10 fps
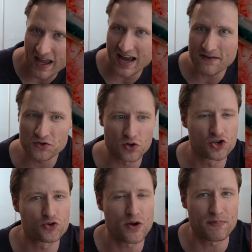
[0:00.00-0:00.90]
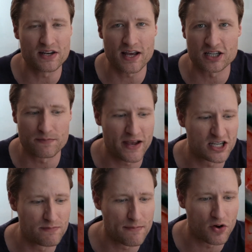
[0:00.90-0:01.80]
after stripping
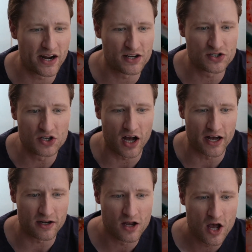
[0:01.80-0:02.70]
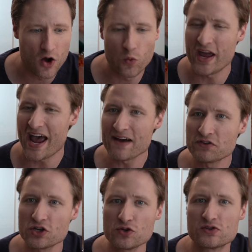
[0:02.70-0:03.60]
Descemet's membrane is done, we
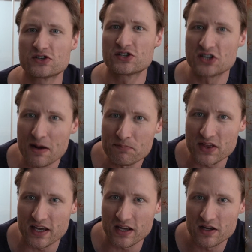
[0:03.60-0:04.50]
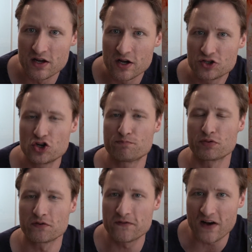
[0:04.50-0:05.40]
have to do something to
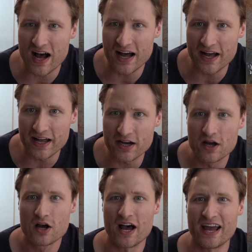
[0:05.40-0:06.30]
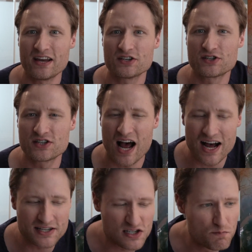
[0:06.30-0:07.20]
provide a
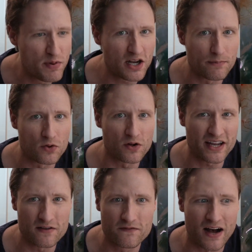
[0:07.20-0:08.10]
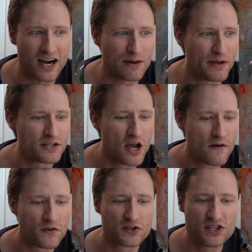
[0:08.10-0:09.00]
hospitable environment
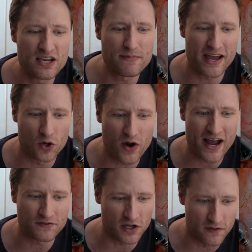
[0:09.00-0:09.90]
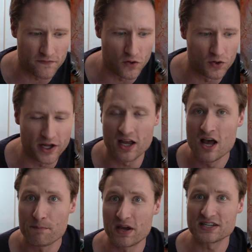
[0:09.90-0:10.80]
for DMEK graft unfolding.
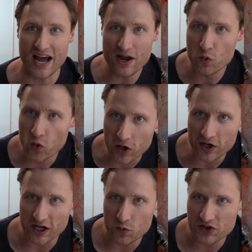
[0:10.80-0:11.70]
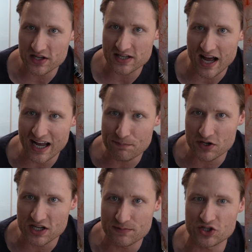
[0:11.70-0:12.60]
Because I worry with this
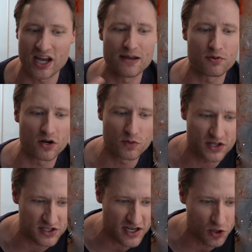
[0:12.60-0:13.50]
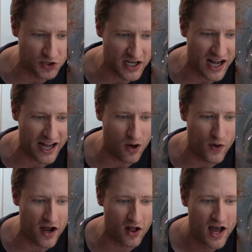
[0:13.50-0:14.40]
hyper deep chamber and with the tilted
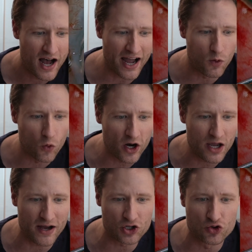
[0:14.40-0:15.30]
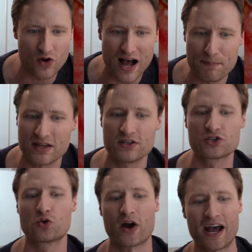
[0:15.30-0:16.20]
IOL, I worry about dropping
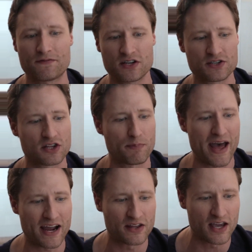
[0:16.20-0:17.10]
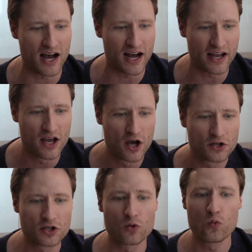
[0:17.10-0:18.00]
this graft into the back of the eye.
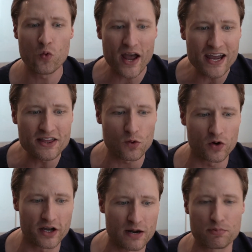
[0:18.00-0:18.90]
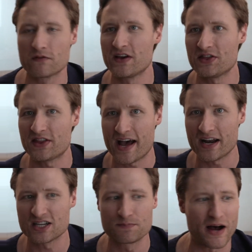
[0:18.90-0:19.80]
So the way that we're gonna prevent
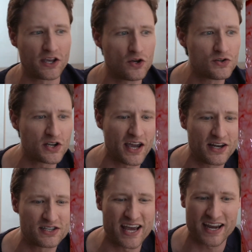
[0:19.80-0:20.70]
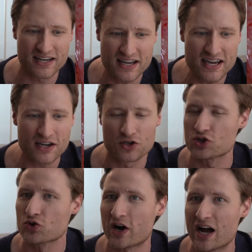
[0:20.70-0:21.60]
that is by using a technique
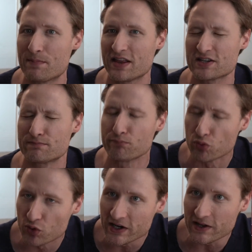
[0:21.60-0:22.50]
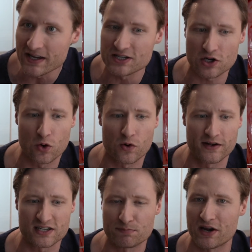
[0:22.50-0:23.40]
described by this brilliant
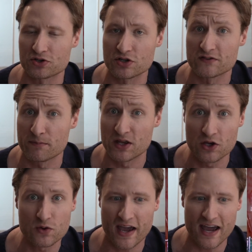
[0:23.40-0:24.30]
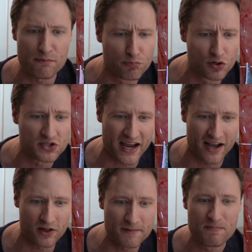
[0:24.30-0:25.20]
cornea specialist from the UK, Bruce
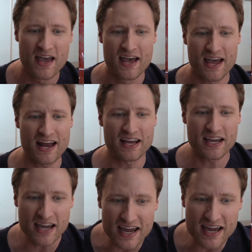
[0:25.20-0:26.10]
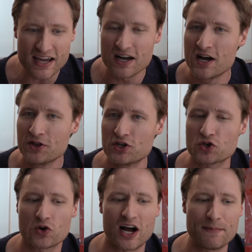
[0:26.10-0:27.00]
Allen, and he
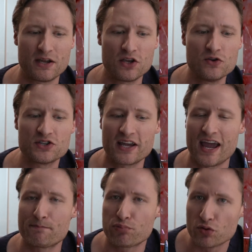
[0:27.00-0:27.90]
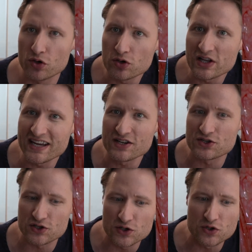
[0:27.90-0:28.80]
describing using a prolene
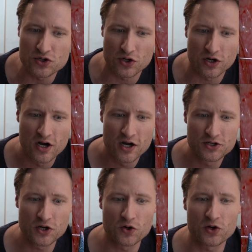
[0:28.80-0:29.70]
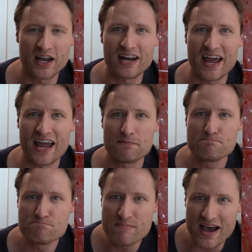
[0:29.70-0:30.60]
suture to create a
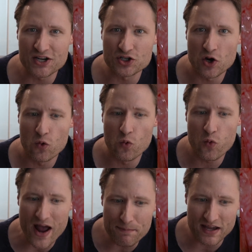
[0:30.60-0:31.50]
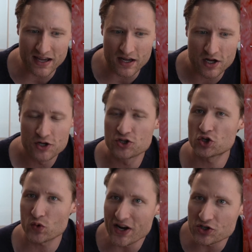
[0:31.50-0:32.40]
mesh webbing
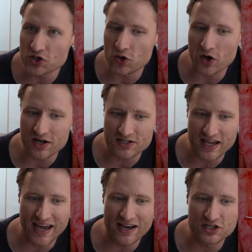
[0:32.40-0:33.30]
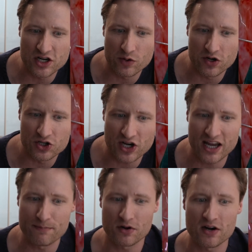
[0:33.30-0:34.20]
stretched across the anterior
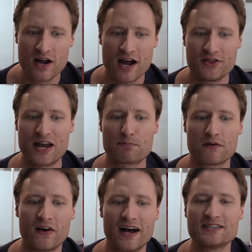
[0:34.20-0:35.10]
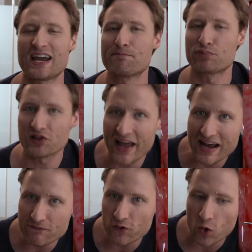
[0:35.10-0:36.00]
chamber that provides a
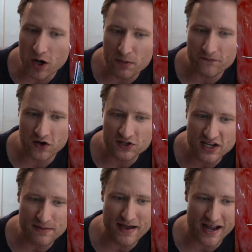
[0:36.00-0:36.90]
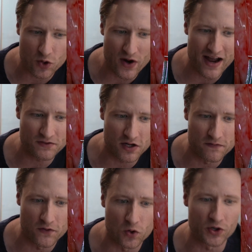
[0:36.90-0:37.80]
platform for DMEK graft
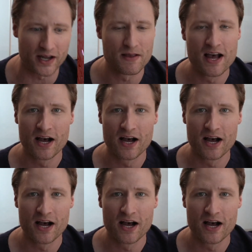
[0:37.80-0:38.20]
unfolding.